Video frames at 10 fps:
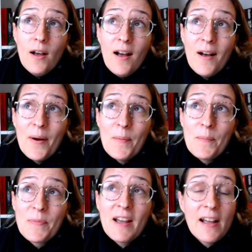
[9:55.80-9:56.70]

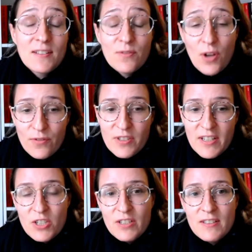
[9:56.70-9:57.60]
The kinds of
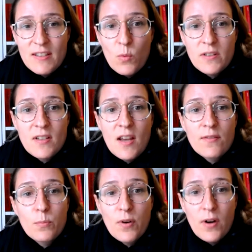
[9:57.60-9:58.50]
conversations they want to have
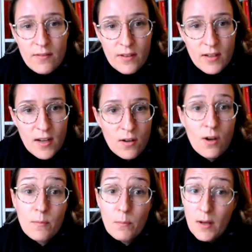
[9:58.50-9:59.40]
in private and
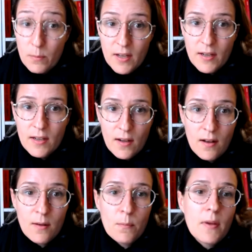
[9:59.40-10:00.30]
not in public
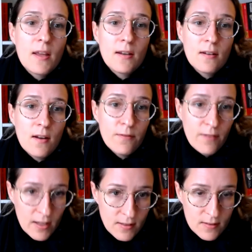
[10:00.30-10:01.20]
in
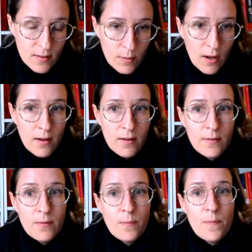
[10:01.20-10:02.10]
events.
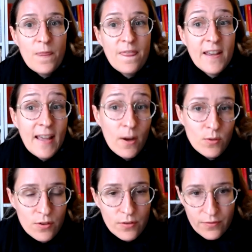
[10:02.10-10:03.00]
The
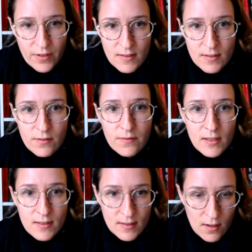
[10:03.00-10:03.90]
counteroffensive
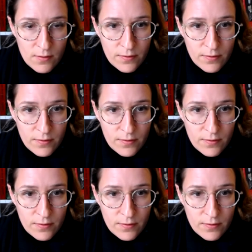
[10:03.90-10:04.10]
itself